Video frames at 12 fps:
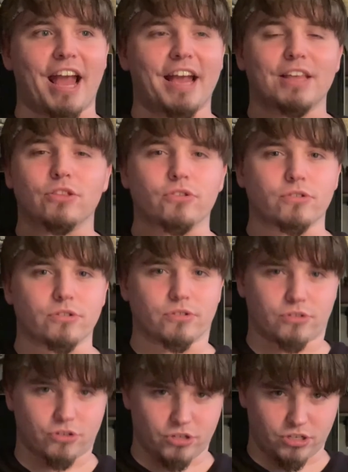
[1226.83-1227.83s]

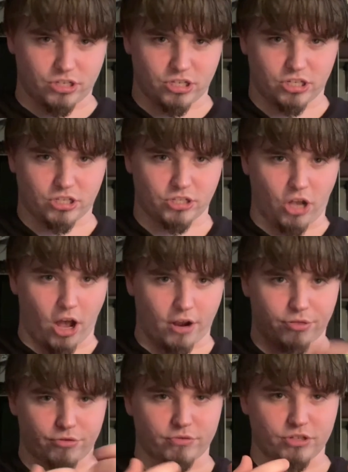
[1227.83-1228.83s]
antlers just
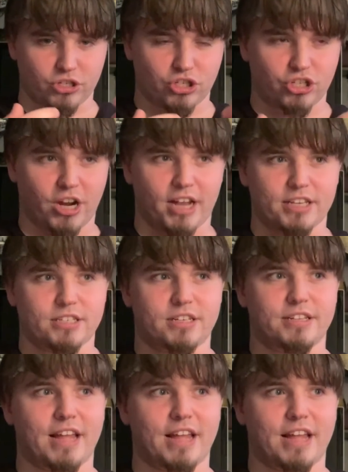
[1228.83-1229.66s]
stuck through his chest.